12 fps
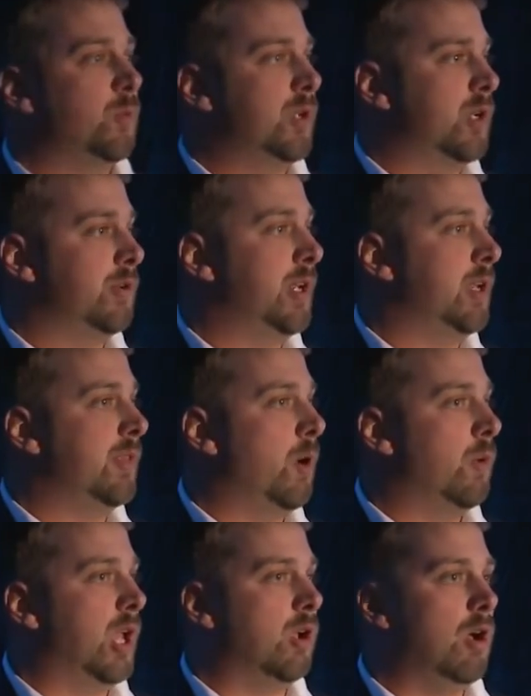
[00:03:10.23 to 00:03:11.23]
us would agree
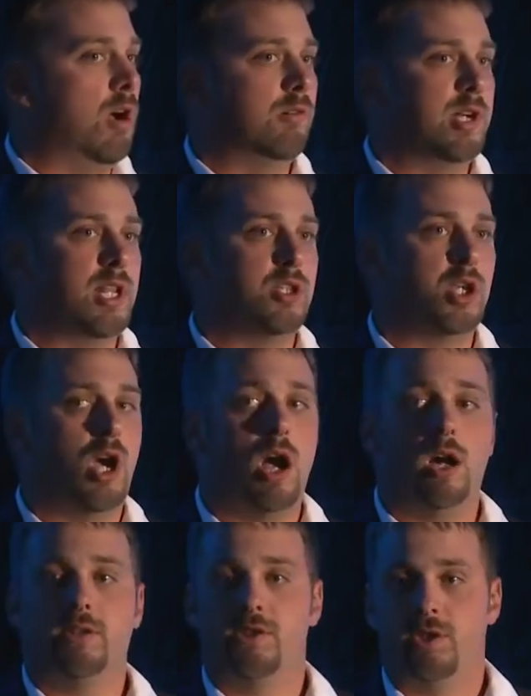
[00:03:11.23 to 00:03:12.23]
that when I call in and
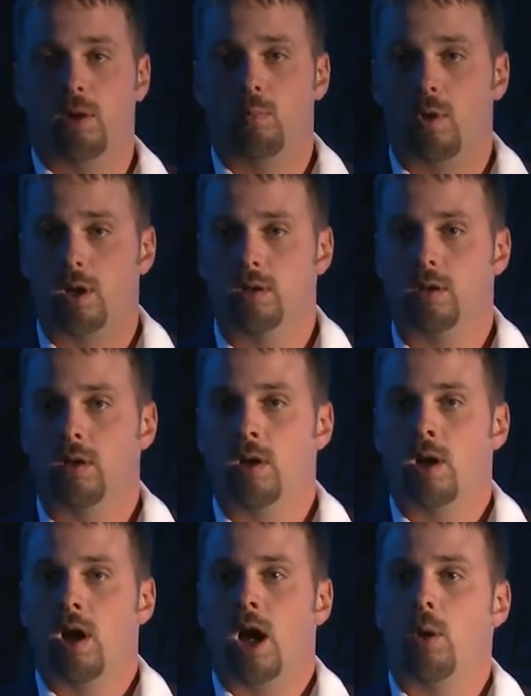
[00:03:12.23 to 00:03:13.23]
talk to someone,
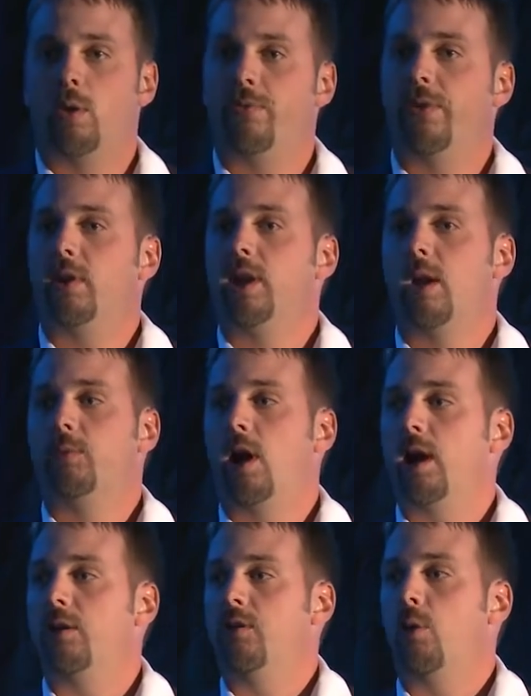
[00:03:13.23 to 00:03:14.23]
I want to feel like I'm
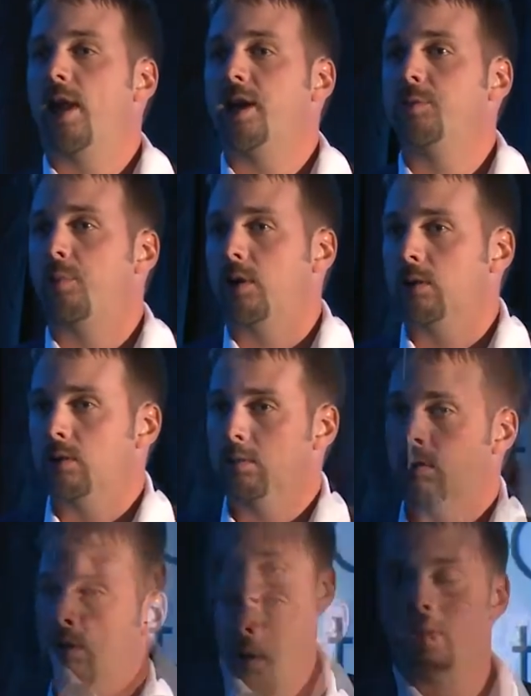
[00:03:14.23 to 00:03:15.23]
talking to an expert,
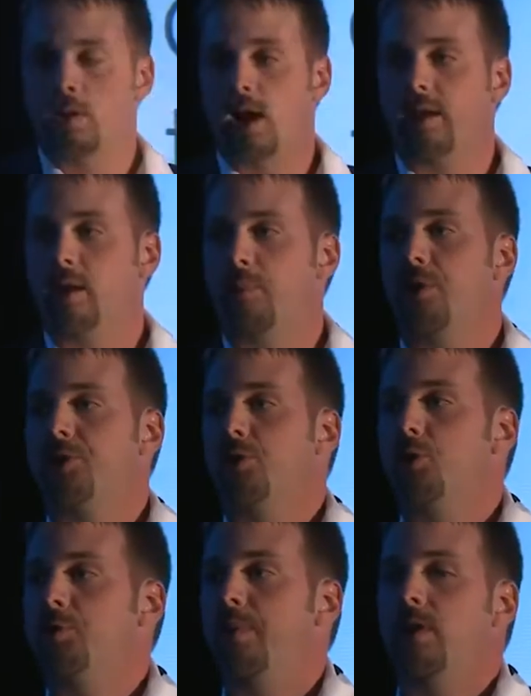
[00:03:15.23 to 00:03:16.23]
not the
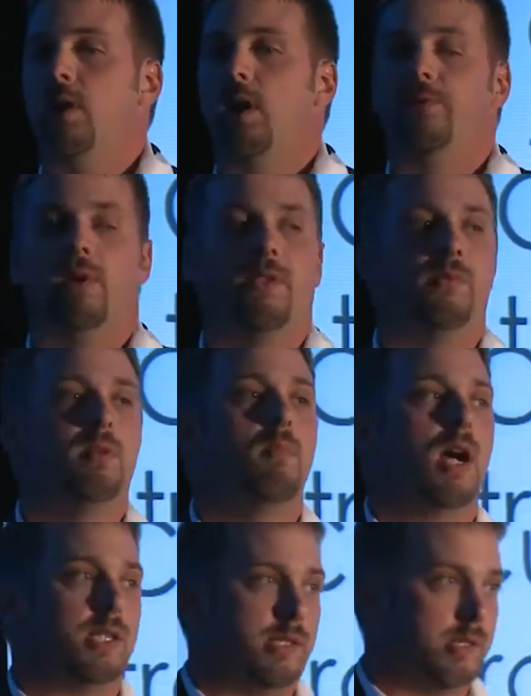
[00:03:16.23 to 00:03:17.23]
person who's been there for 3
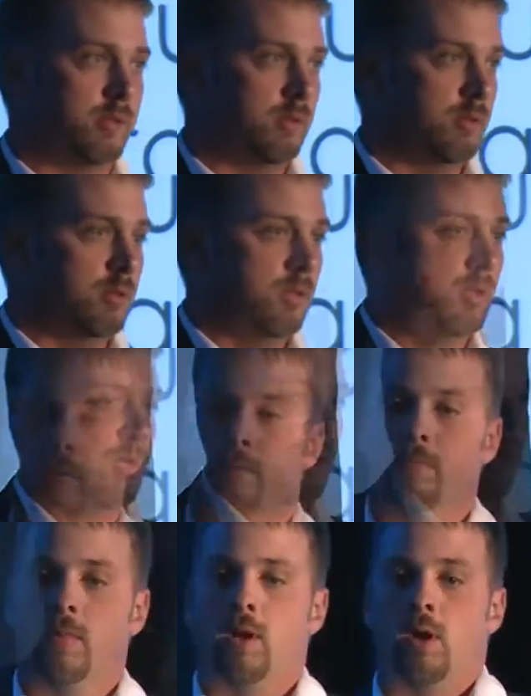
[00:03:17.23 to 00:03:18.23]
months.
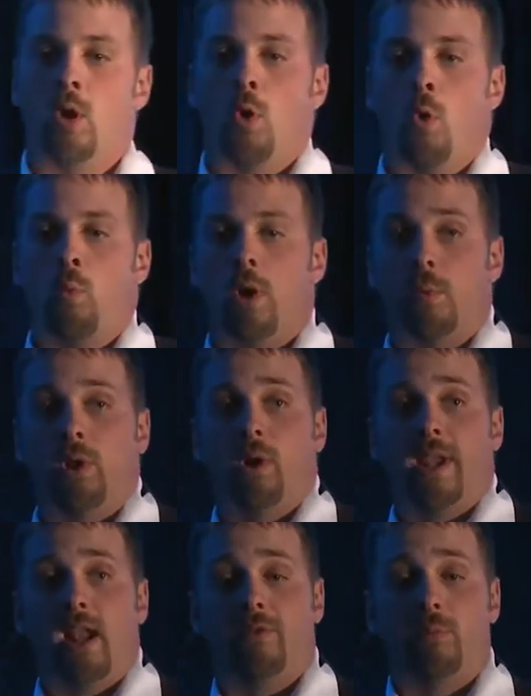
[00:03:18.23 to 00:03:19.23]
When we
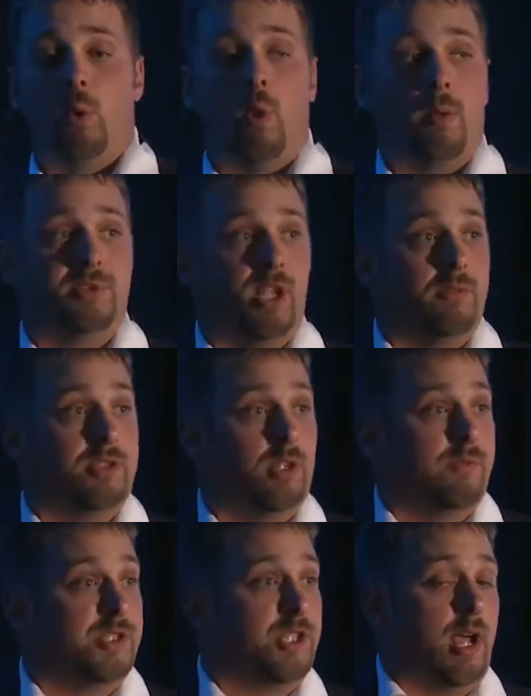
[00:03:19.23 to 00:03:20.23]
look at it from the web
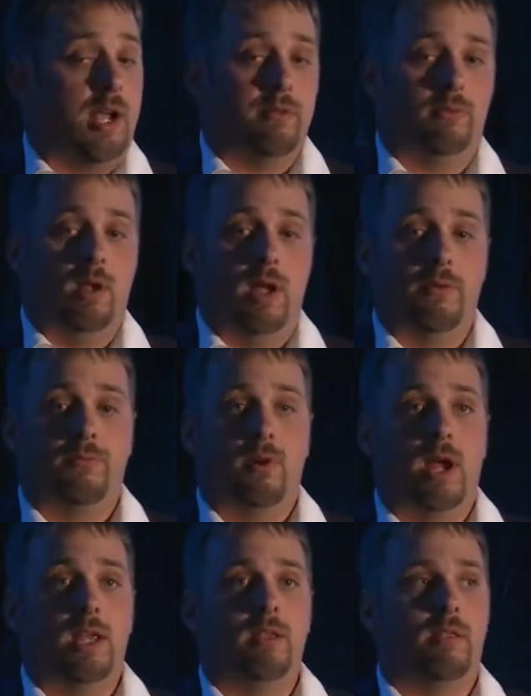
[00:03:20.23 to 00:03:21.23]
self-service side of life,
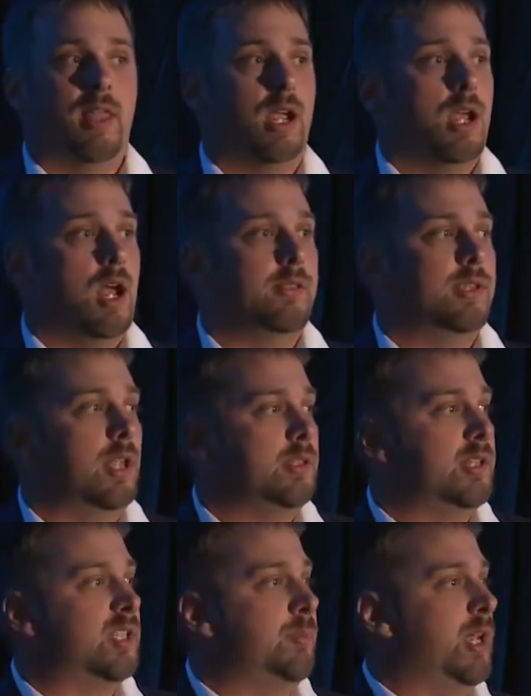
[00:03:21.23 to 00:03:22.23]
right, that content
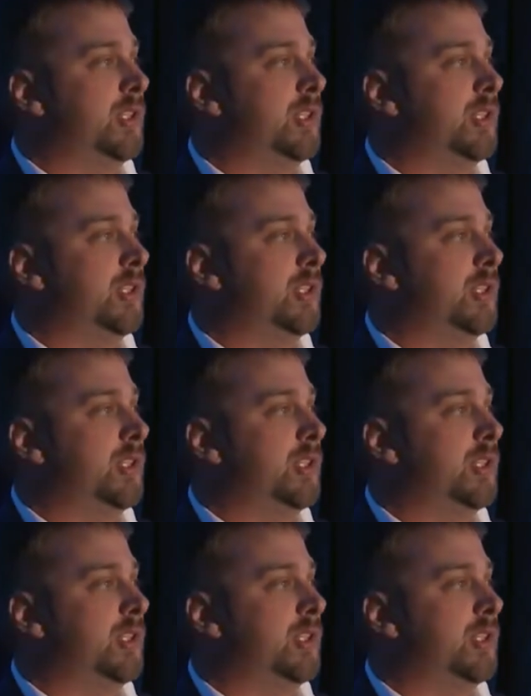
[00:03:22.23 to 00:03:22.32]
needs to